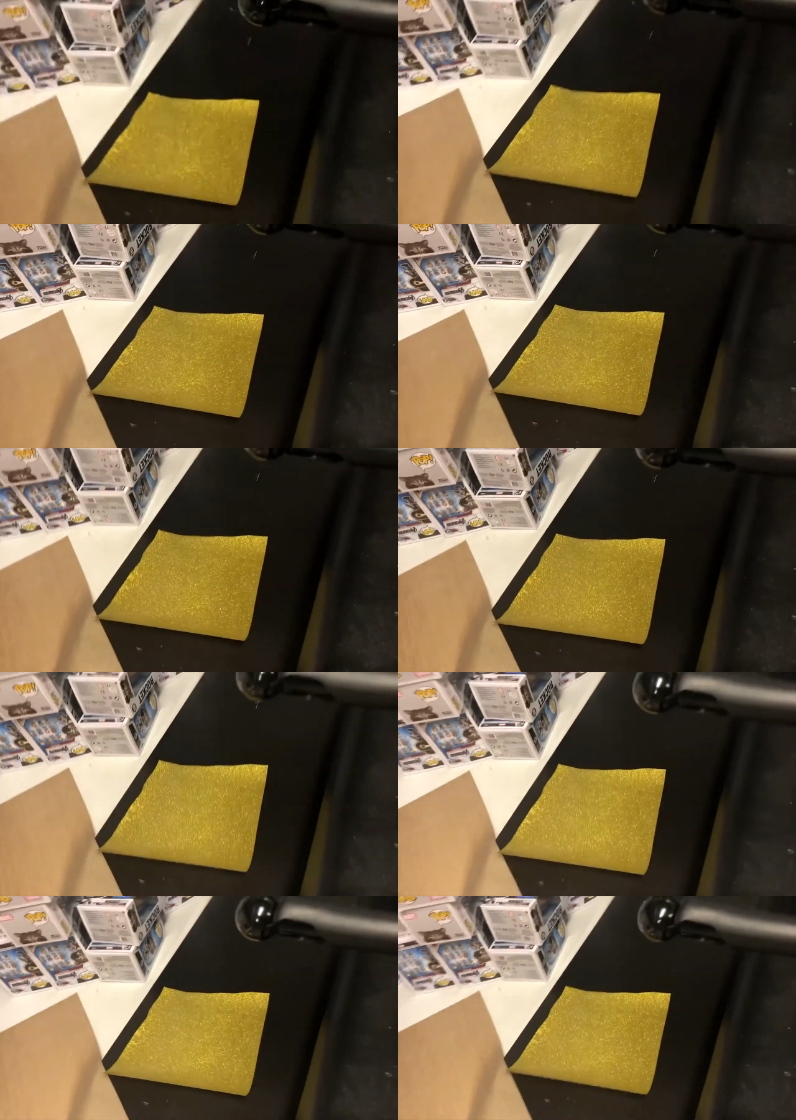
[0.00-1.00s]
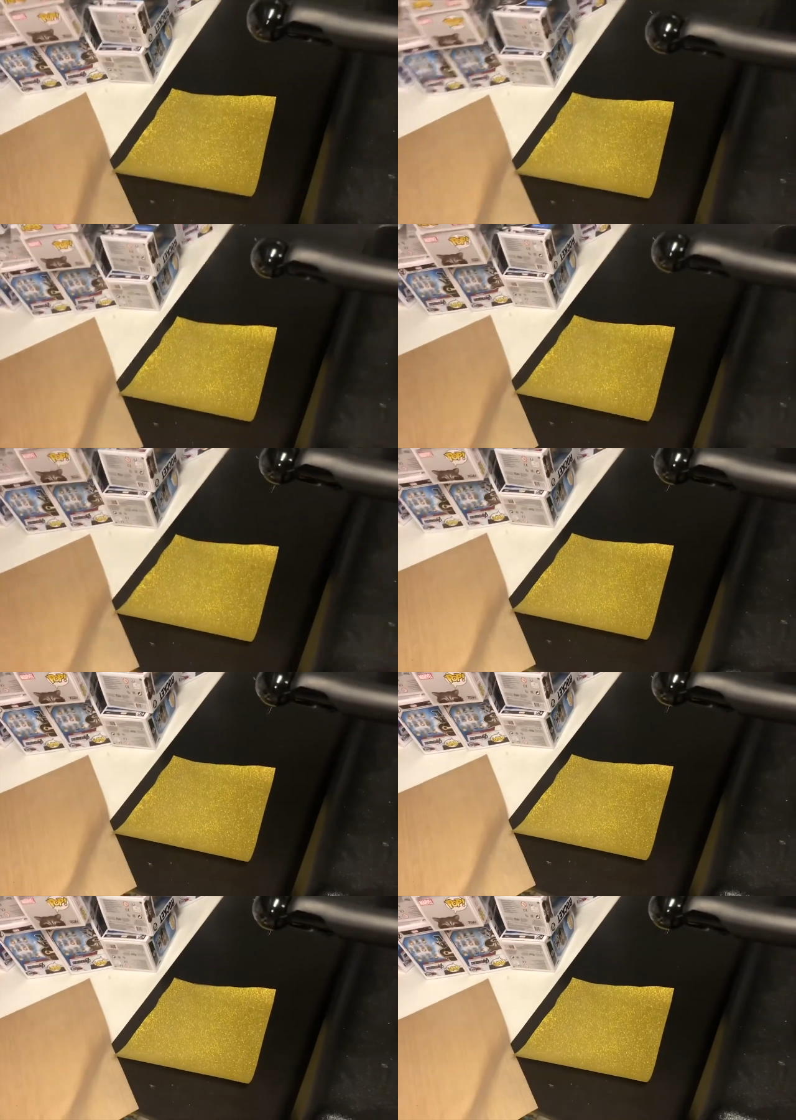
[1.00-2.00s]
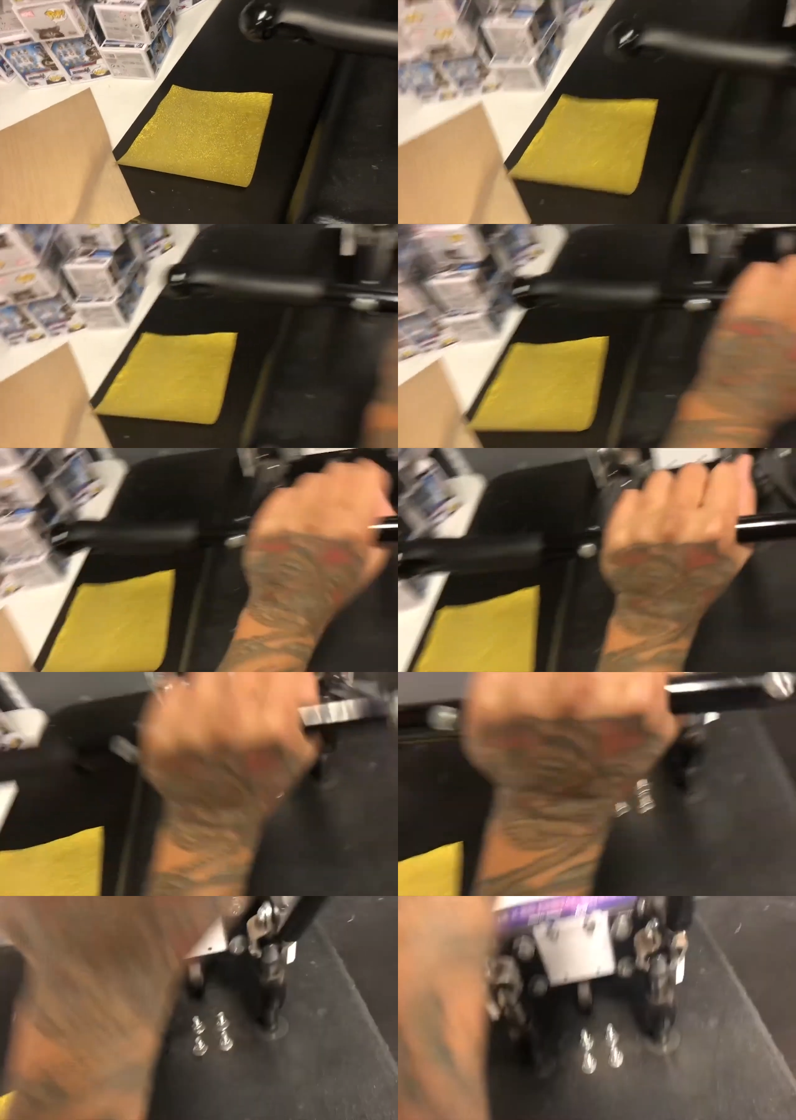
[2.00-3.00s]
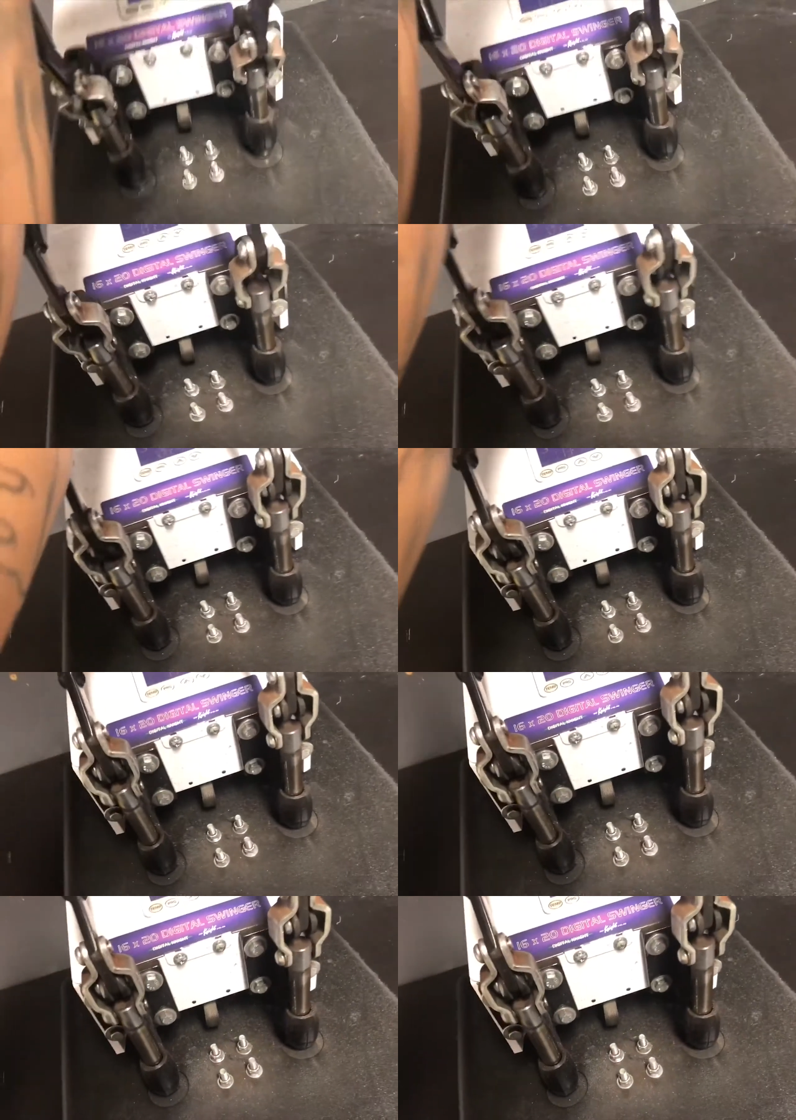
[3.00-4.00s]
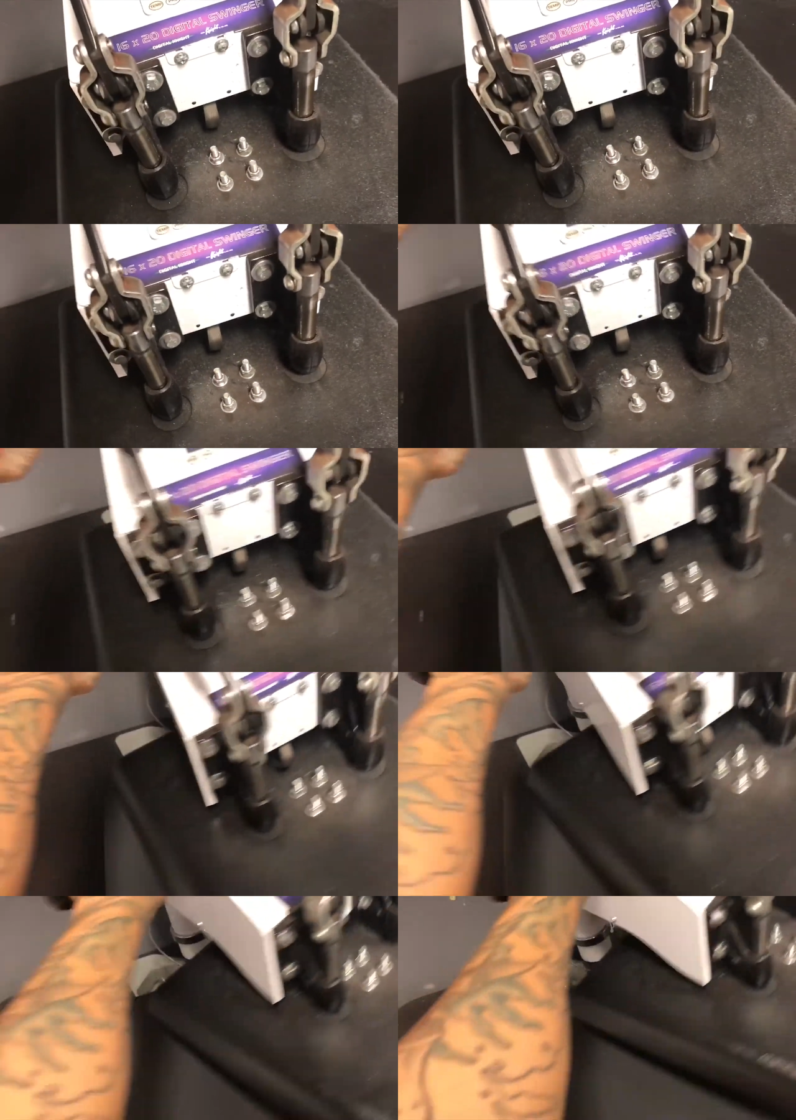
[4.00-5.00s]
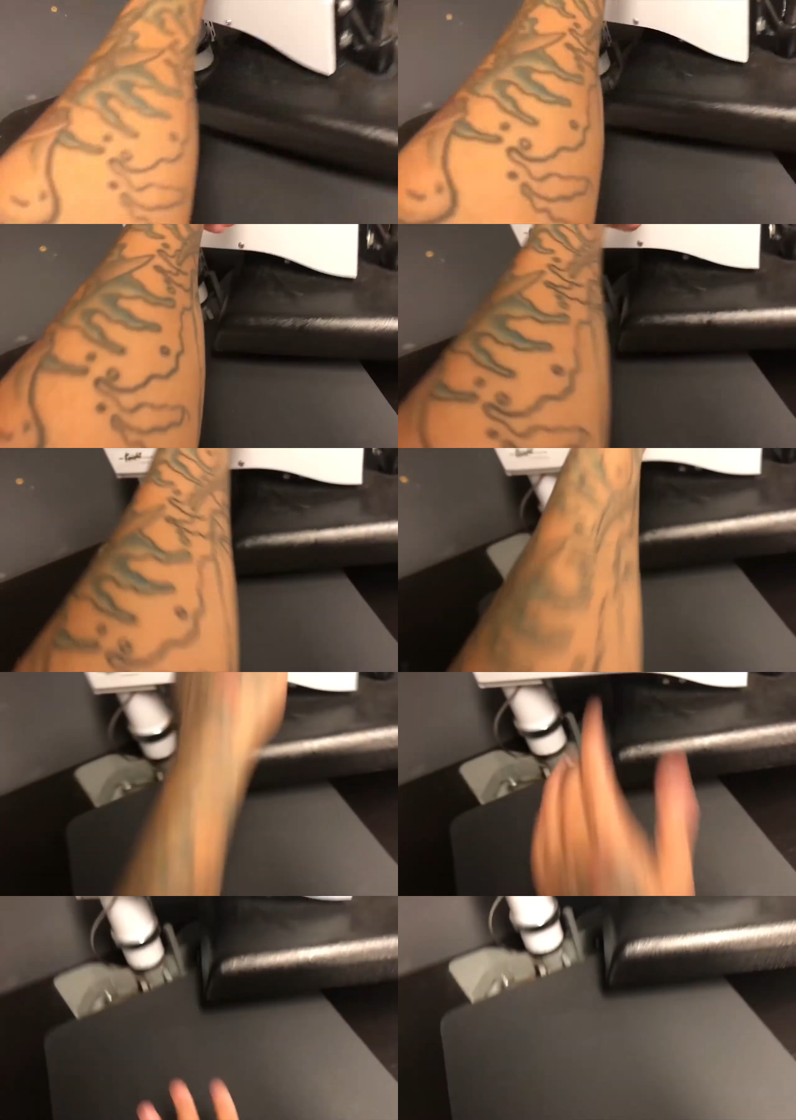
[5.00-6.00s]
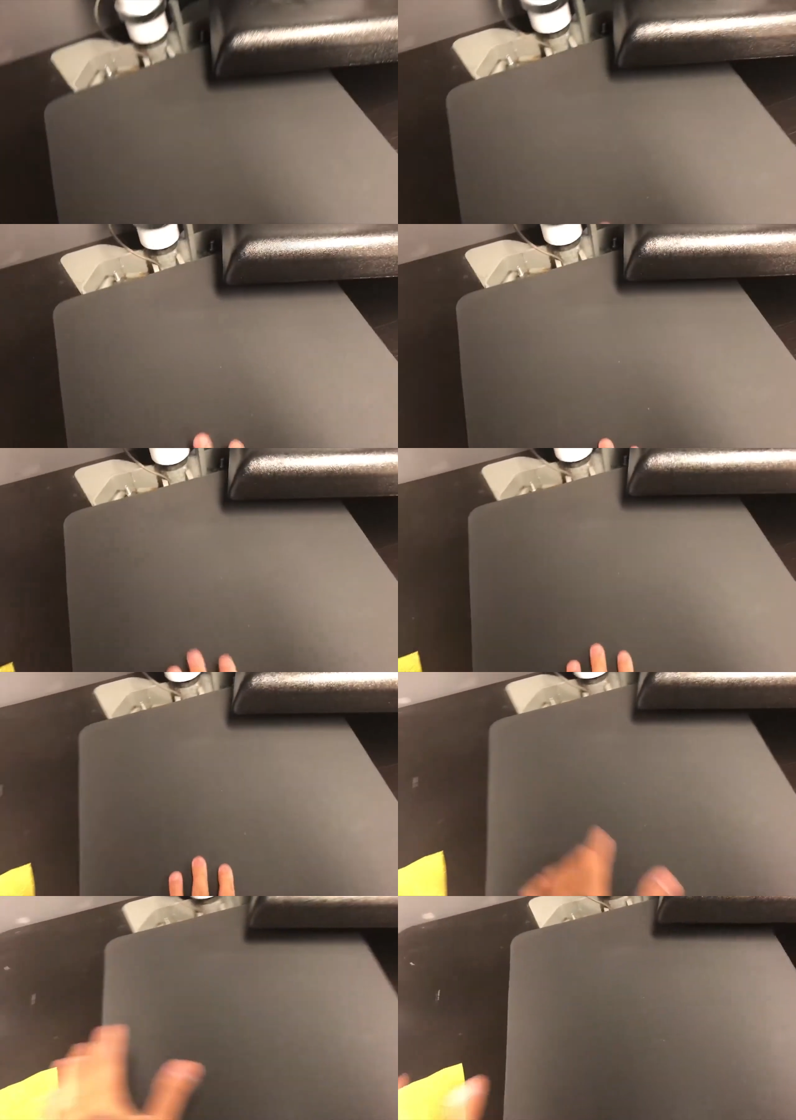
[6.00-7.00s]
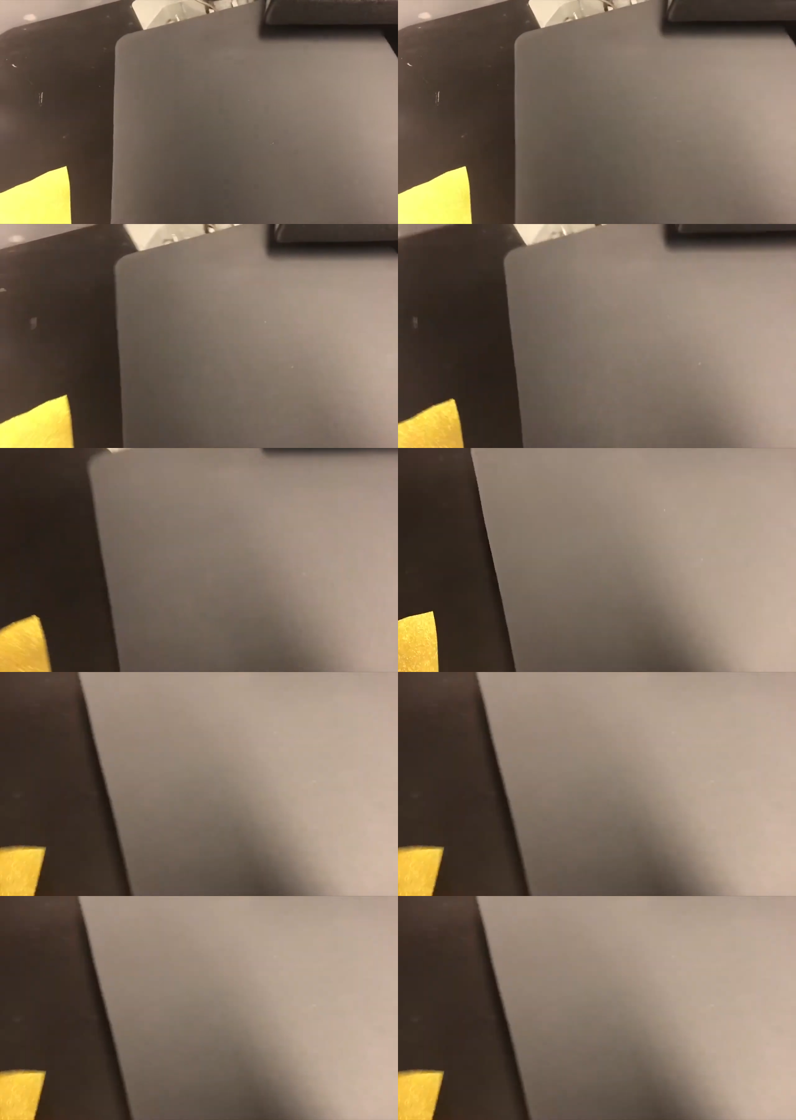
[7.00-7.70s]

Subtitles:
(no speaker visible)